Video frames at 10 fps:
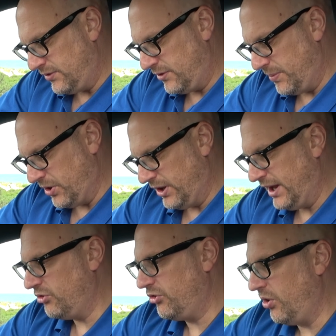stability
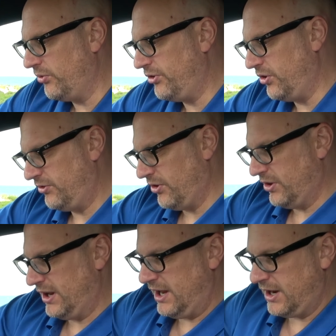controls turns
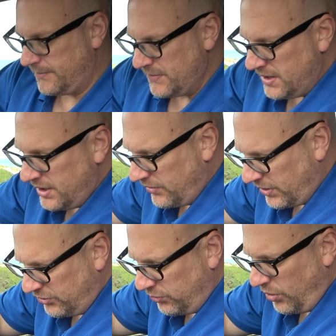on here. You got
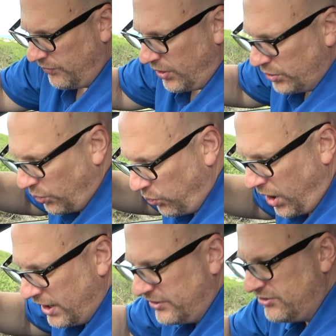your 12 volt, your
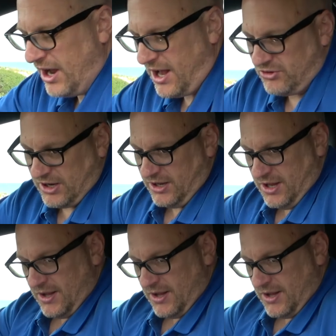wireless charging.